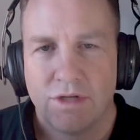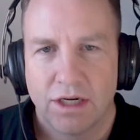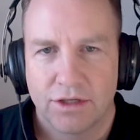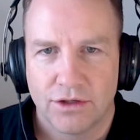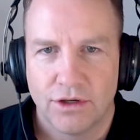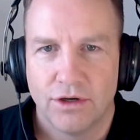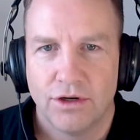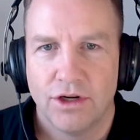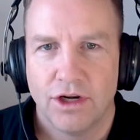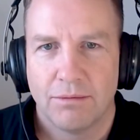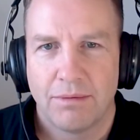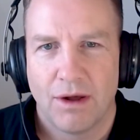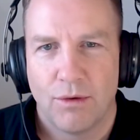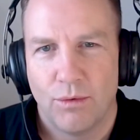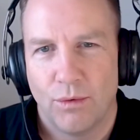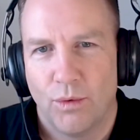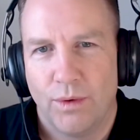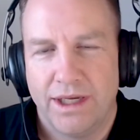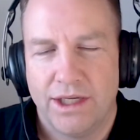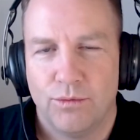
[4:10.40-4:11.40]
talked earlier about,
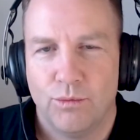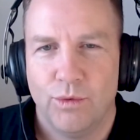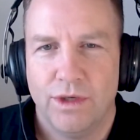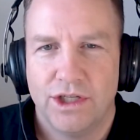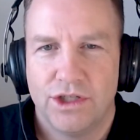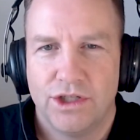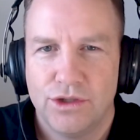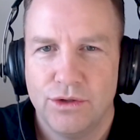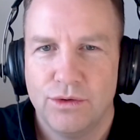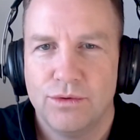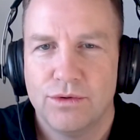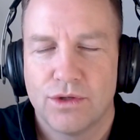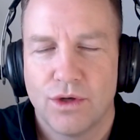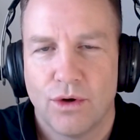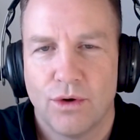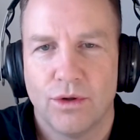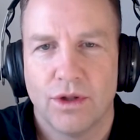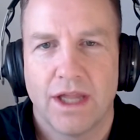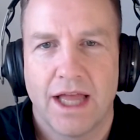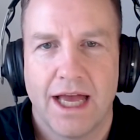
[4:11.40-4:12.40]
well, we choose
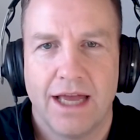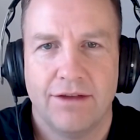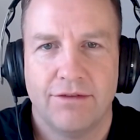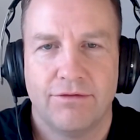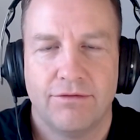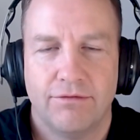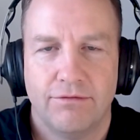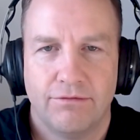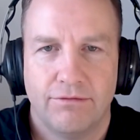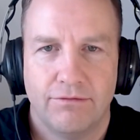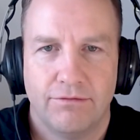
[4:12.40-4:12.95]
whole life